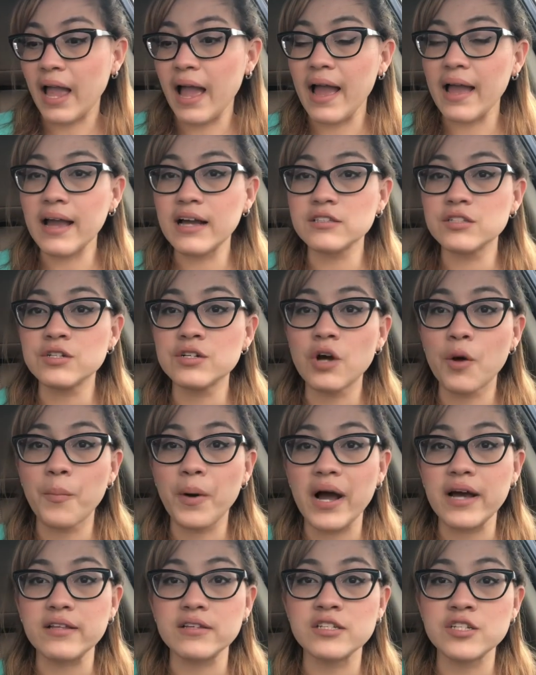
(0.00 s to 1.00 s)
had to go
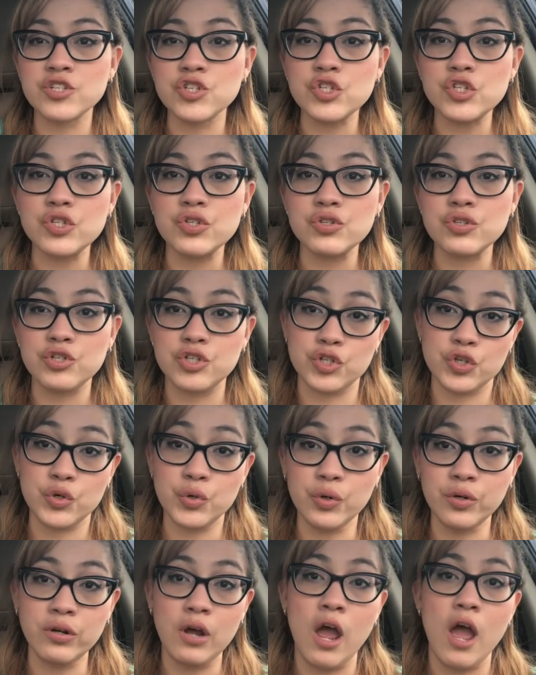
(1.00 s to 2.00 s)
back in
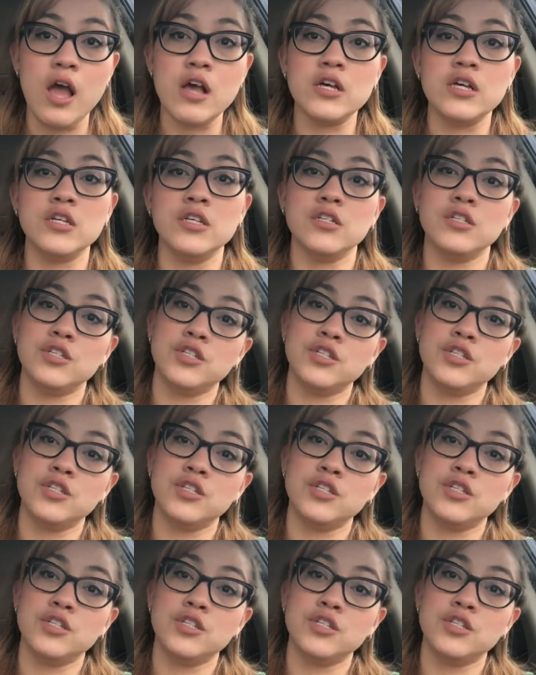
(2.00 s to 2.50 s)
June,